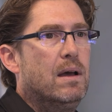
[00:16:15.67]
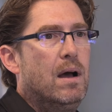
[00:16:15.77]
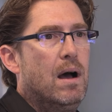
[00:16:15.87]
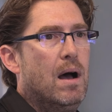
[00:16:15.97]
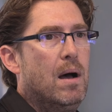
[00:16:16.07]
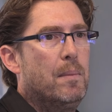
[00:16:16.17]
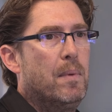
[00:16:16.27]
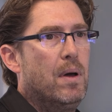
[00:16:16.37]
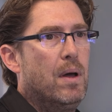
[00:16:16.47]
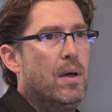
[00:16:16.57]

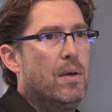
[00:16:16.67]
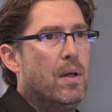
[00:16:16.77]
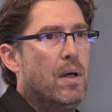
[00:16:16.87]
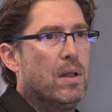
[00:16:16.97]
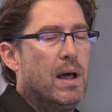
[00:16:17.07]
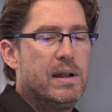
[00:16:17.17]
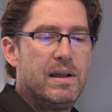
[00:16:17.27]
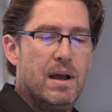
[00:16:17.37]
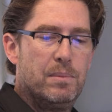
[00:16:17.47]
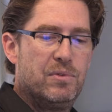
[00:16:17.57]
Um, a lot of
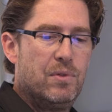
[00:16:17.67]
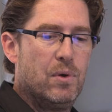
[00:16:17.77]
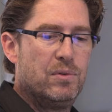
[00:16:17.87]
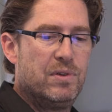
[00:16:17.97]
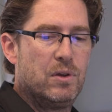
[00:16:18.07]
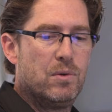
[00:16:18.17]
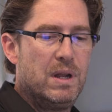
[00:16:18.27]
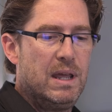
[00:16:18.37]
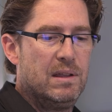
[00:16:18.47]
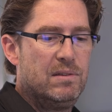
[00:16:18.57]
times those
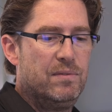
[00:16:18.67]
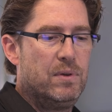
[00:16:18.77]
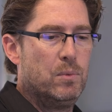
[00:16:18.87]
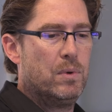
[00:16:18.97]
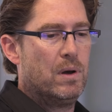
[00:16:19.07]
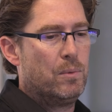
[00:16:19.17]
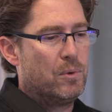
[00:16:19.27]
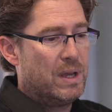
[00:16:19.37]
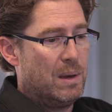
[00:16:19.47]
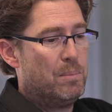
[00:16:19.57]
ingredients, if you will,
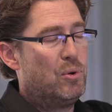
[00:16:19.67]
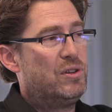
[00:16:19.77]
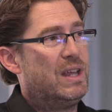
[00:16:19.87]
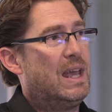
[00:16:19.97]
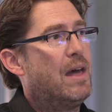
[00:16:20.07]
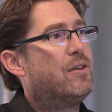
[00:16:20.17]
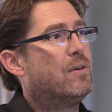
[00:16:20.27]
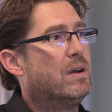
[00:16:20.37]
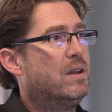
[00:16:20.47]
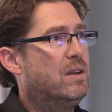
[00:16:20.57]
will get put
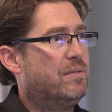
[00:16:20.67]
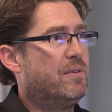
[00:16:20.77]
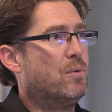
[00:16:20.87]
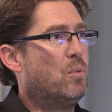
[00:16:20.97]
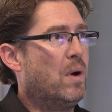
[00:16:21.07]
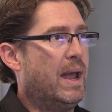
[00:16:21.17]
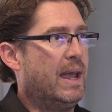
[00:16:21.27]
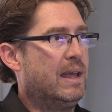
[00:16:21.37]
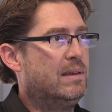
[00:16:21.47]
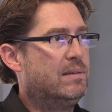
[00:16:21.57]
together in different
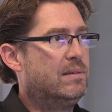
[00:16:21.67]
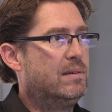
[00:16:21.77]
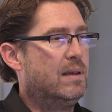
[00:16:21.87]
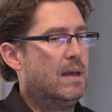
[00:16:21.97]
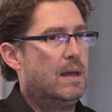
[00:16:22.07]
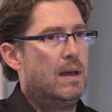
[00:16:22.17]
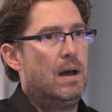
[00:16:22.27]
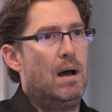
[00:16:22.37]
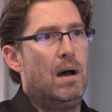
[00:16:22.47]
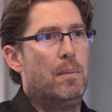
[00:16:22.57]
ways
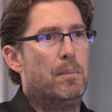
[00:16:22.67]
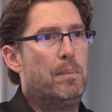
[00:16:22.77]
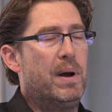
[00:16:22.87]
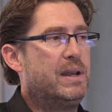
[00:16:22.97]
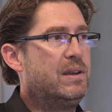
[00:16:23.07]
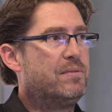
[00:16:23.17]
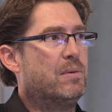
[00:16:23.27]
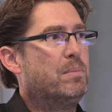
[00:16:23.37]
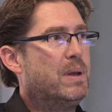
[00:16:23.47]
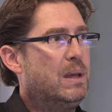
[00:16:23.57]
um, by
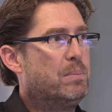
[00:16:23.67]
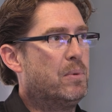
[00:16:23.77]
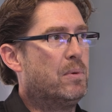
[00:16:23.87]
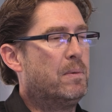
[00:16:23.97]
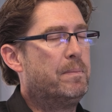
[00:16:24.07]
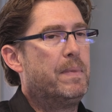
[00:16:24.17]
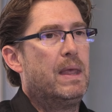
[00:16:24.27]
different people.